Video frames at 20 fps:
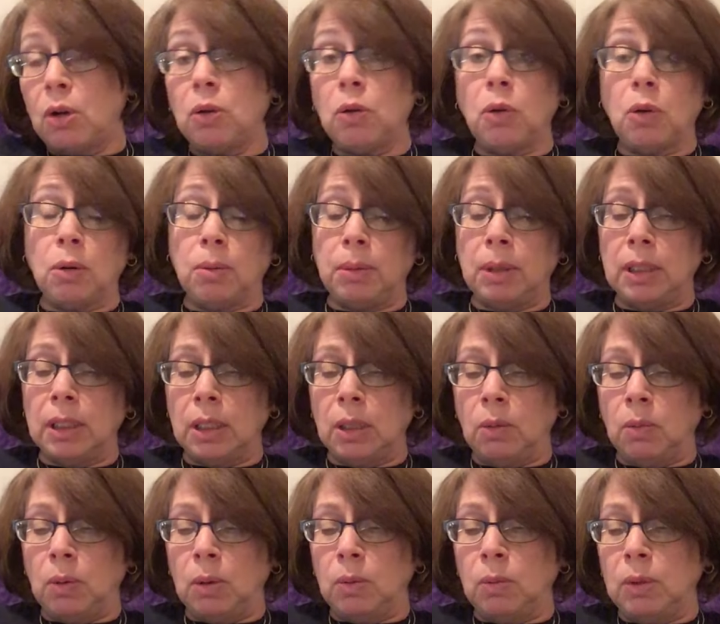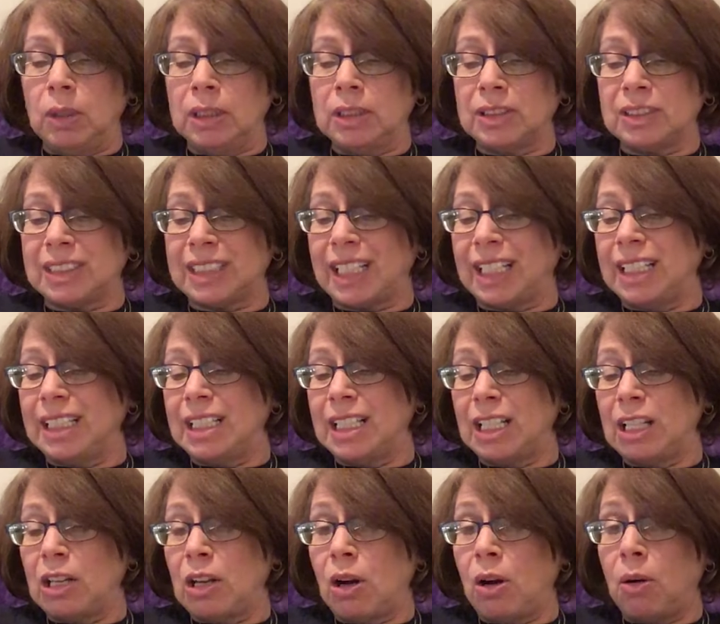Normally, when Weasel said he
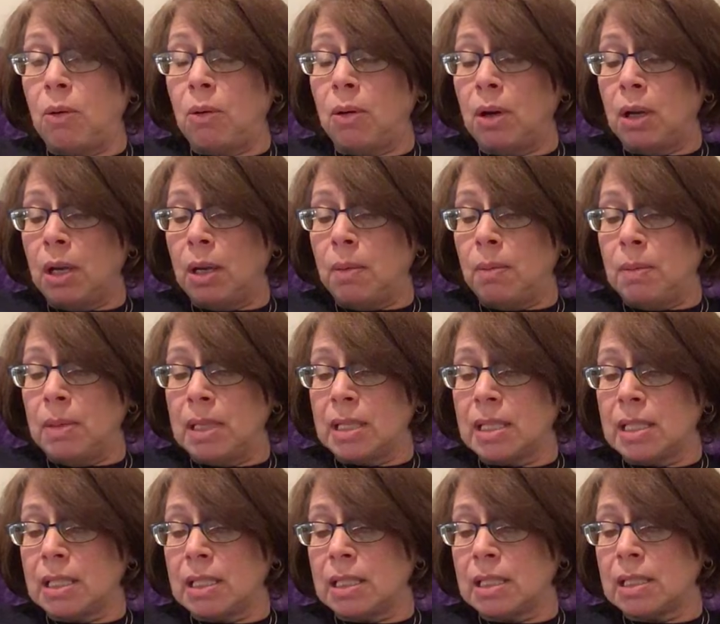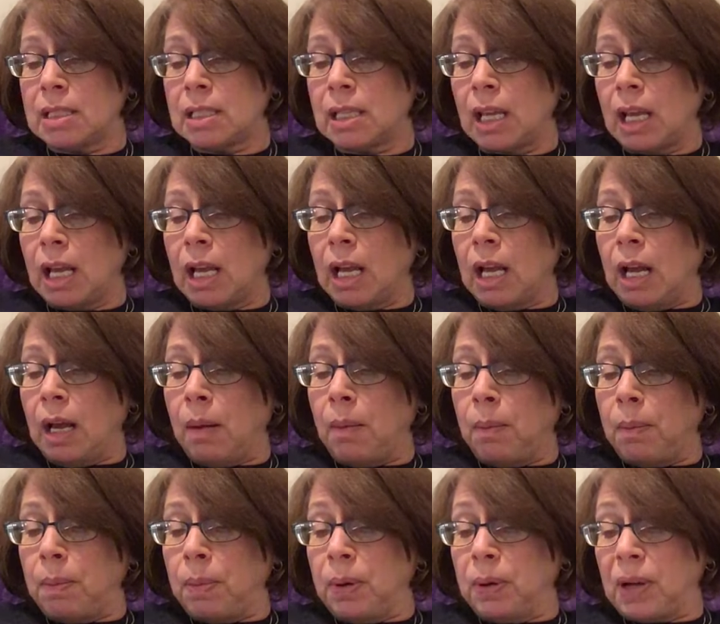didn't know, Mrs.
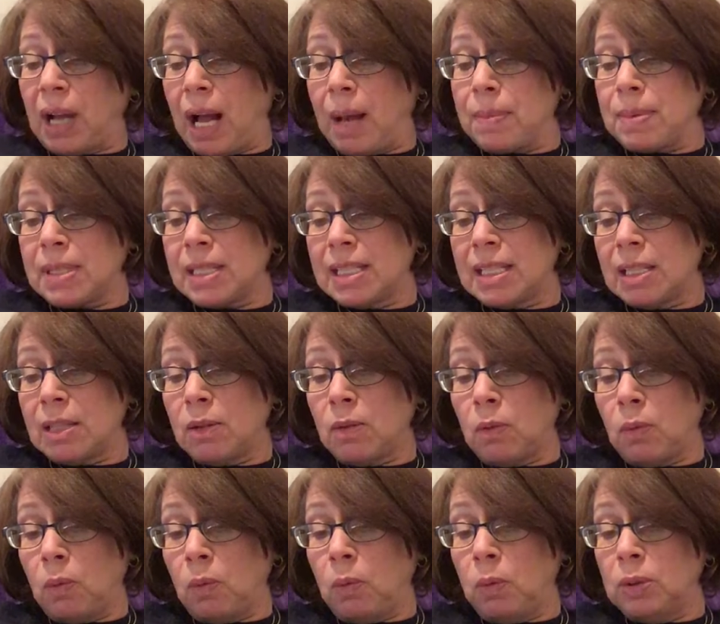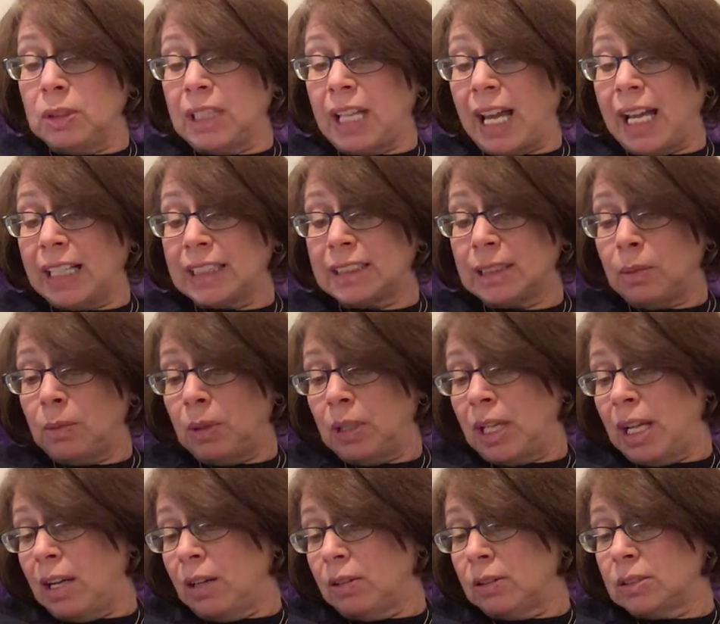Pocopson would ask someone
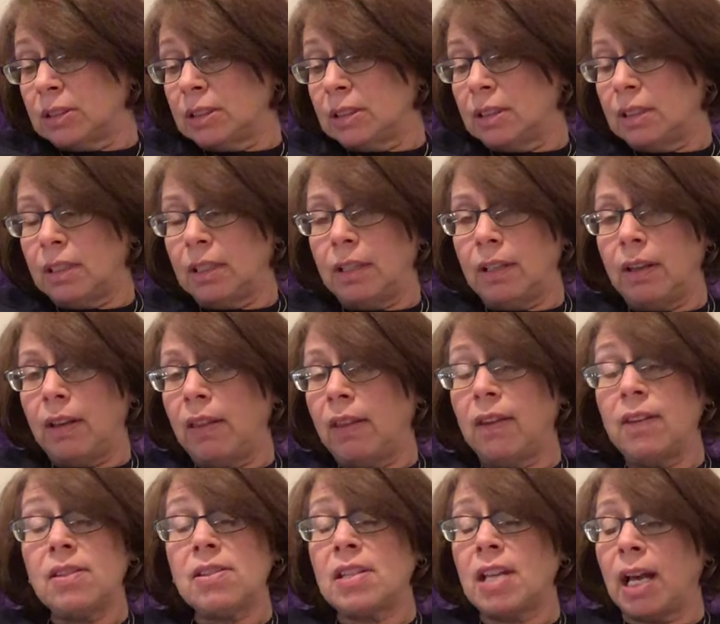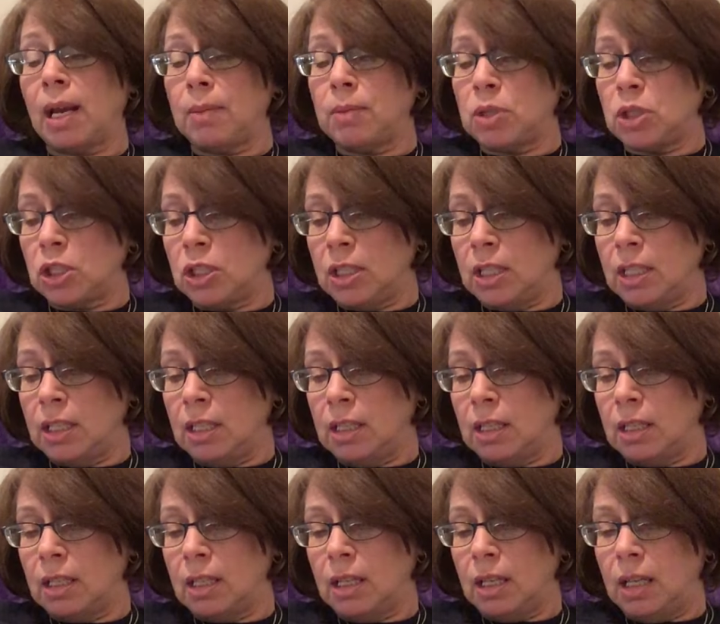else. This time she
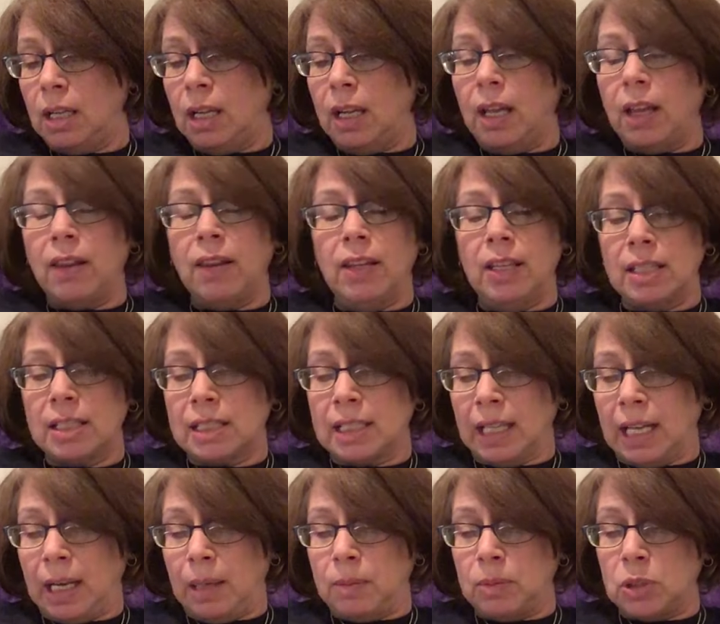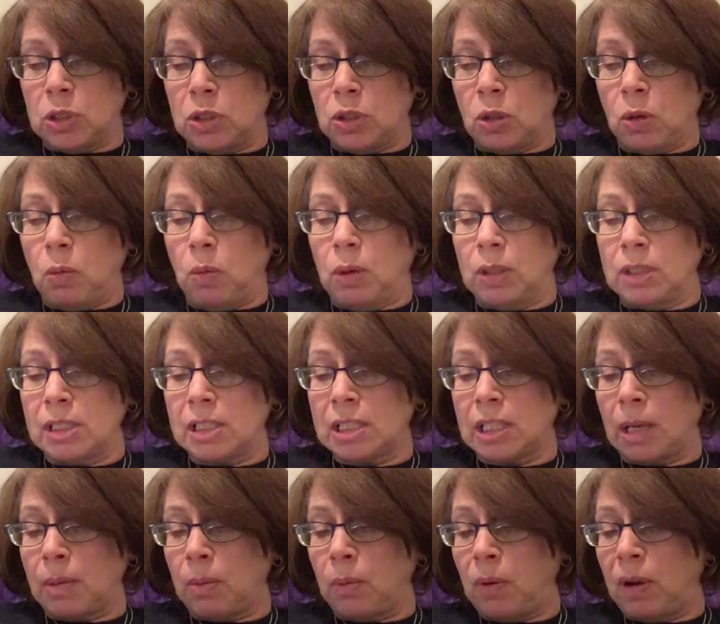didn't. This time she took one
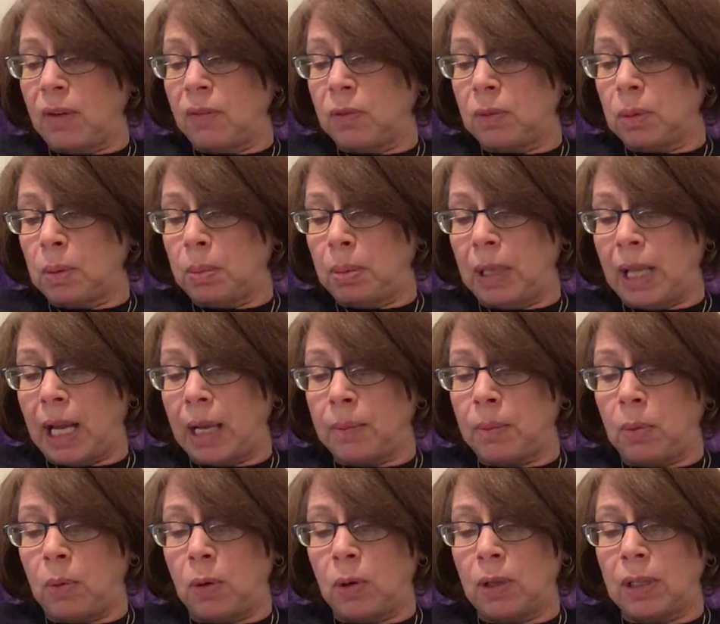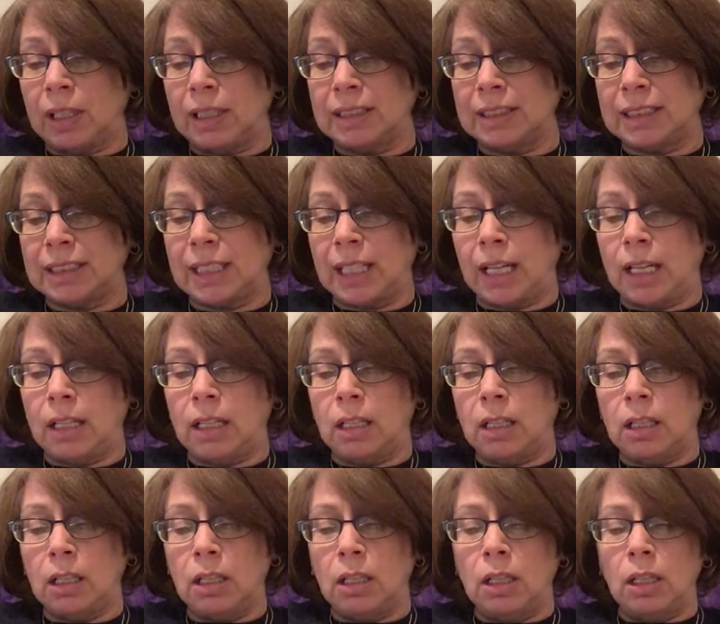step away from the blackboard and said,
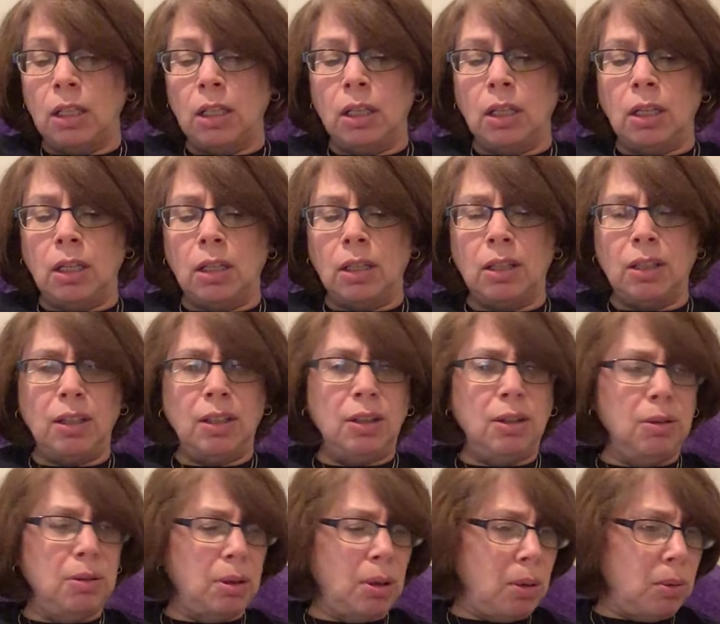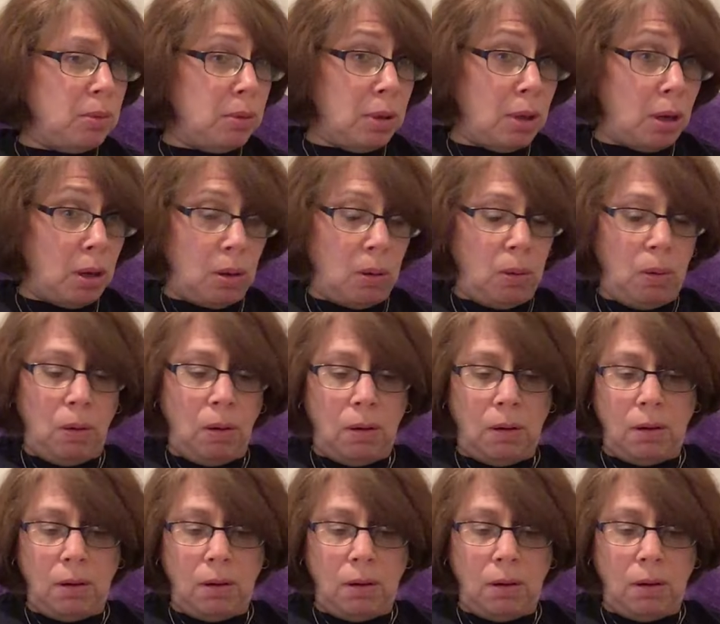You don't know?